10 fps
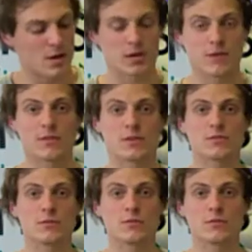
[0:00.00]
Give
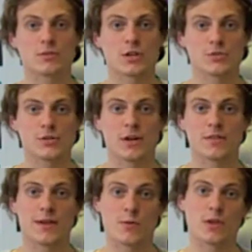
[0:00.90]
this to the Treasury
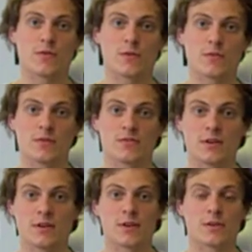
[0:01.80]
and they will give you a
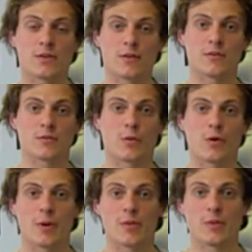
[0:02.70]
receipt and you don't have to
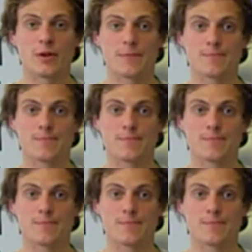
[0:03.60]
worry about the money.